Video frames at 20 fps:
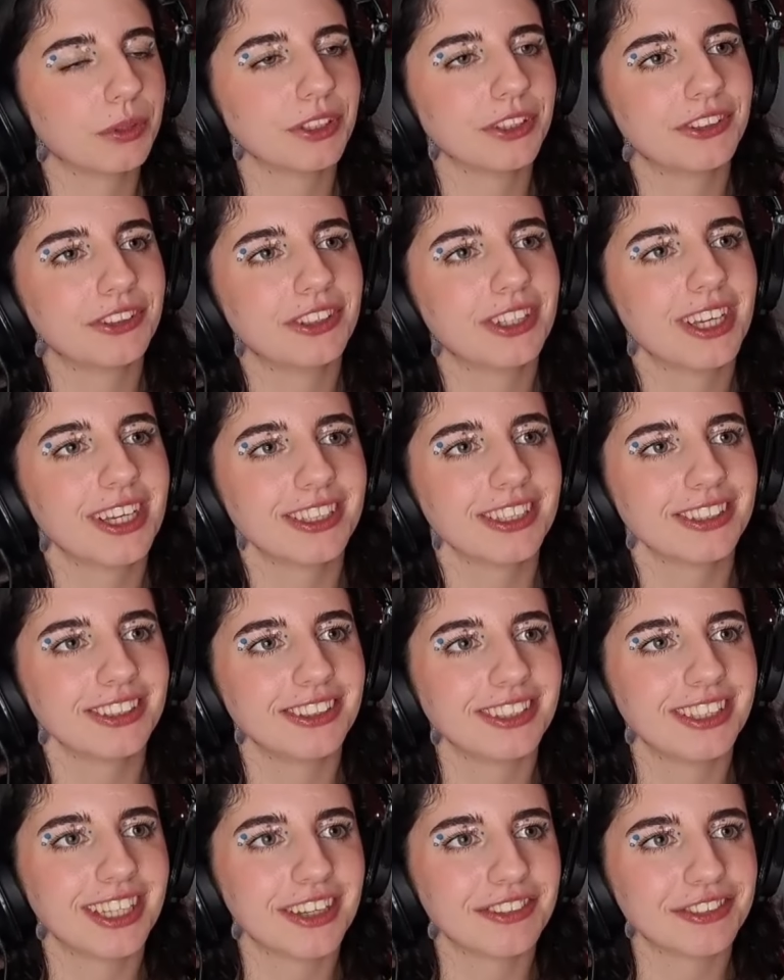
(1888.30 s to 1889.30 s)
but you,
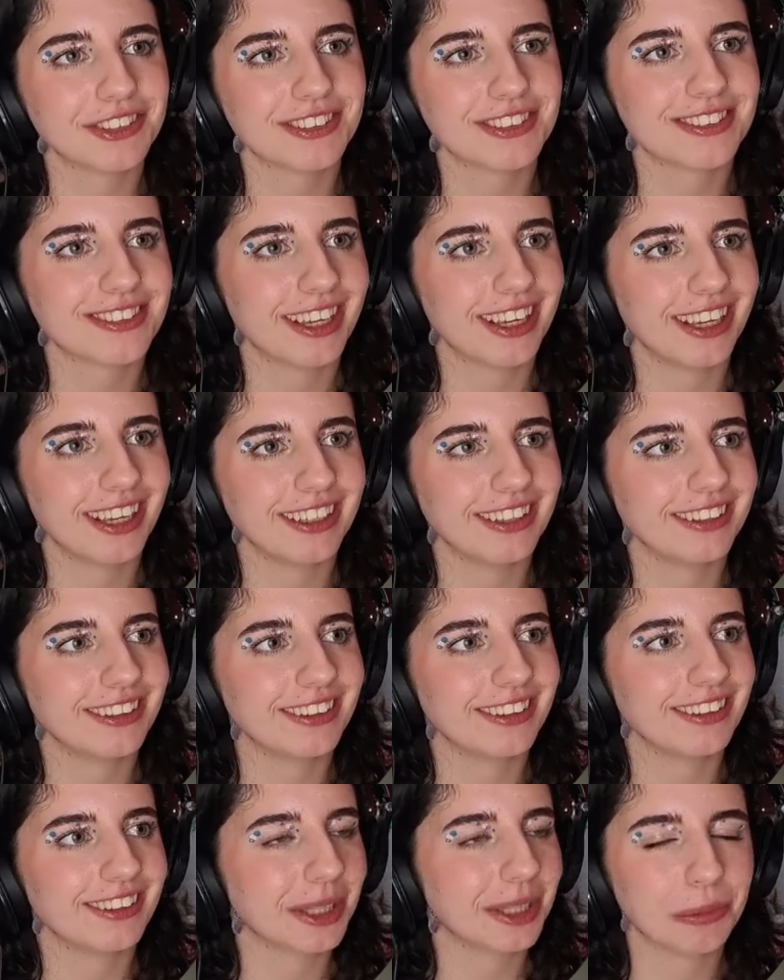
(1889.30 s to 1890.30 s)
you never see
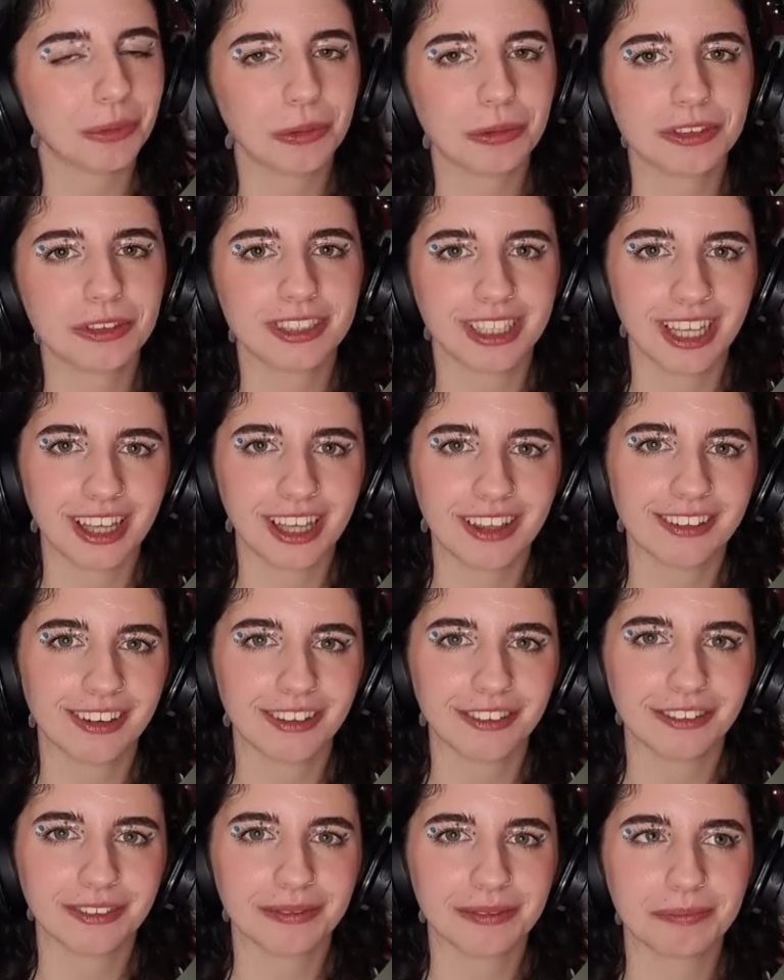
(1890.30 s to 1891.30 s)
them all
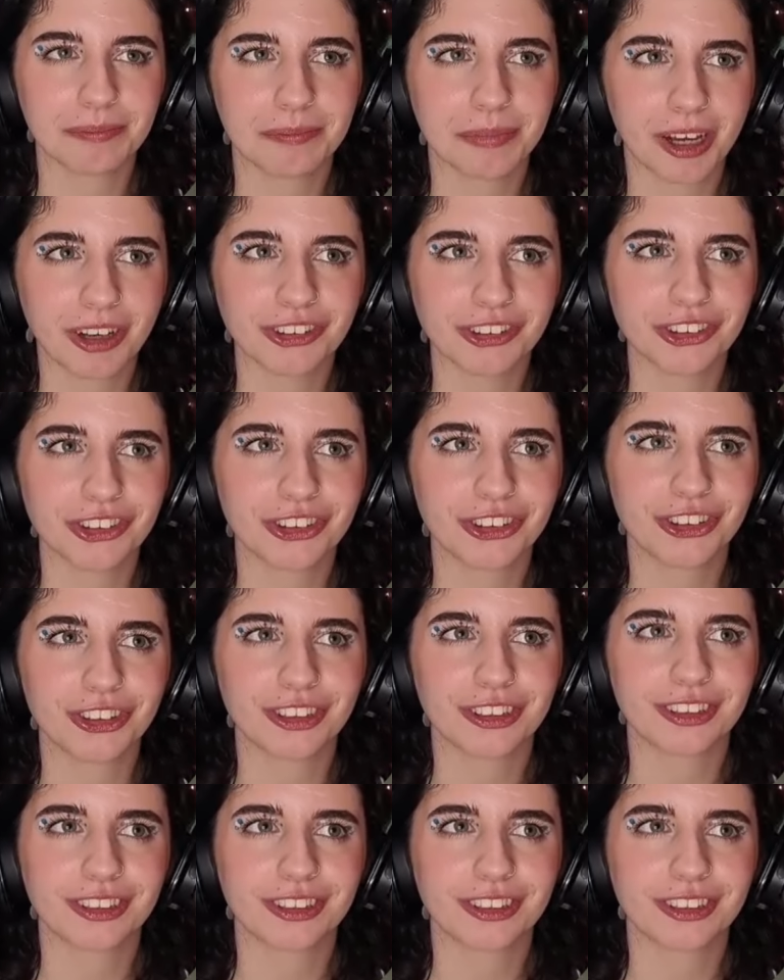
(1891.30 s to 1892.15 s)
together much.